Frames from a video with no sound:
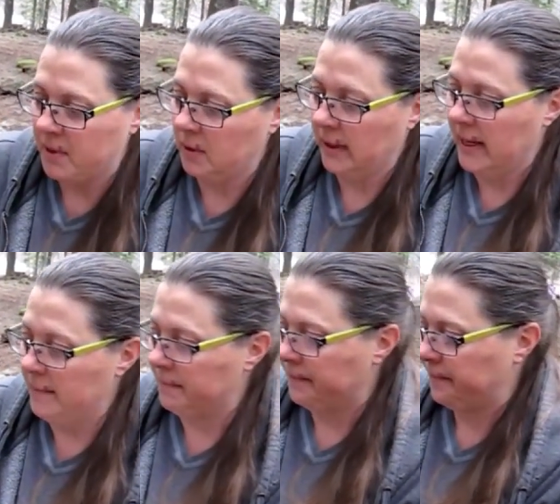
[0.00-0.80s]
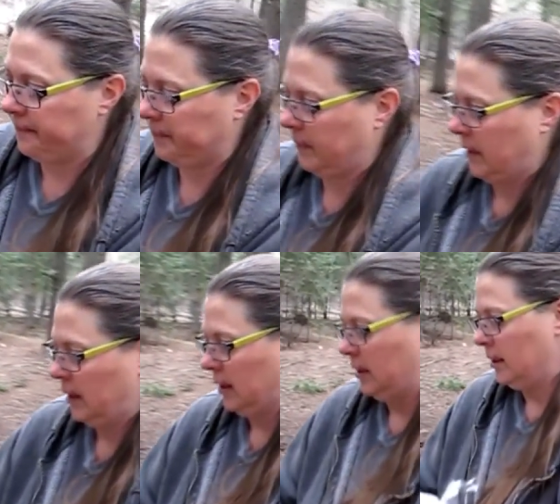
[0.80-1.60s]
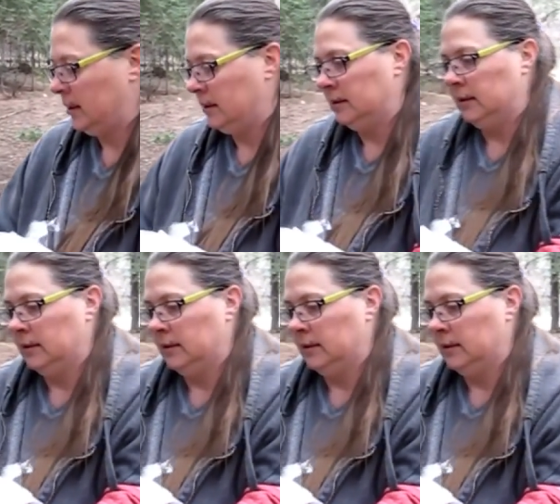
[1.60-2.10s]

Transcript: and hold yes. it up. Yes.